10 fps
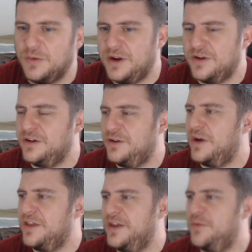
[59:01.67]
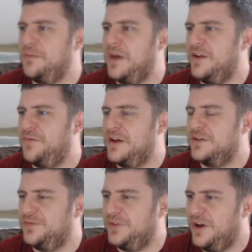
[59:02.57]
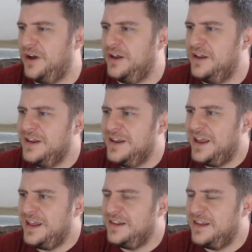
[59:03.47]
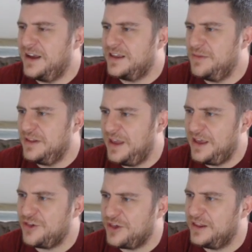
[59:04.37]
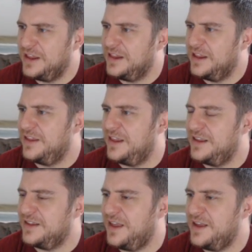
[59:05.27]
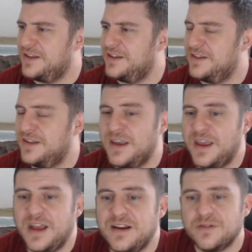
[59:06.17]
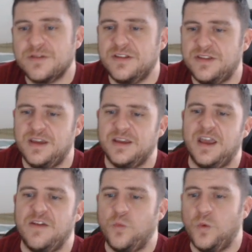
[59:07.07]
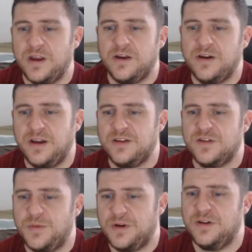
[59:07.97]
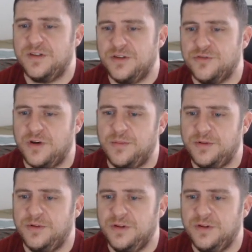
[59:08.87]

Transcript: here to do. I think we might have found a flaw in the documentation in these lessons. And here's the thing: if we're experiencing trouble